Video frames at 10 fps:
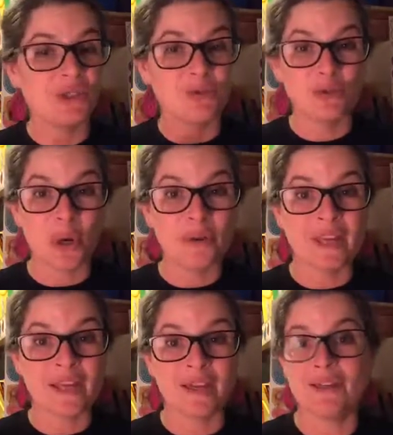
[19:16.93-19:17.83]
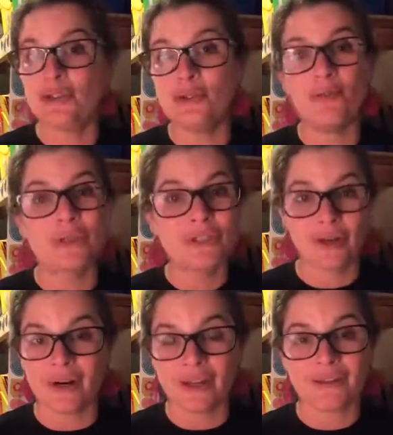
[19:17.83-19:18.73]
you don't like it, you
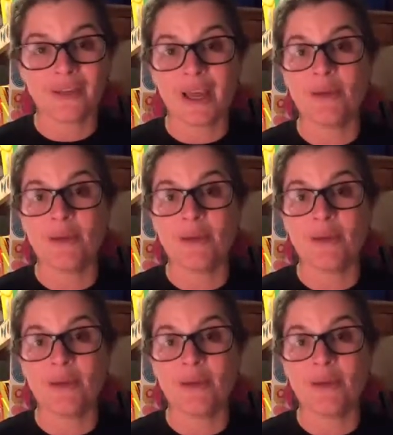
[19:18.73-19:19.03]
return it.